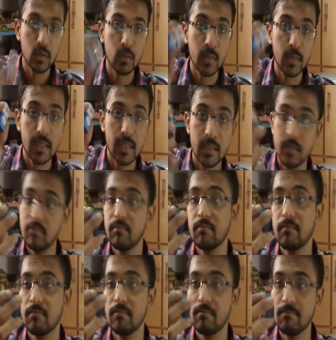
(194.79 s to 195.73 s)
volt battery.
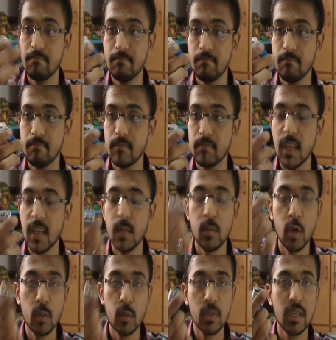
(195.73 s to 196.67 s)
I'll
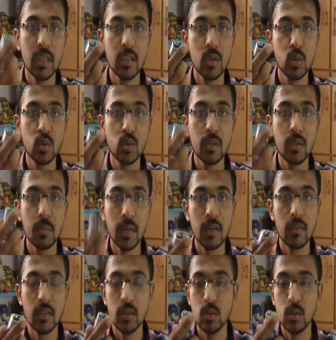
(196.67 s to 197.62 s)
probably use the
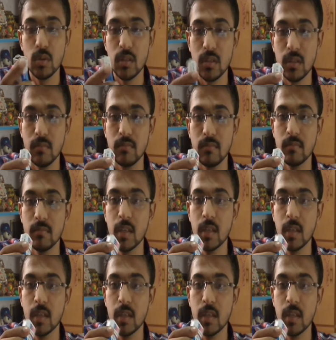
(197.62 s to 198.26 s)
power using some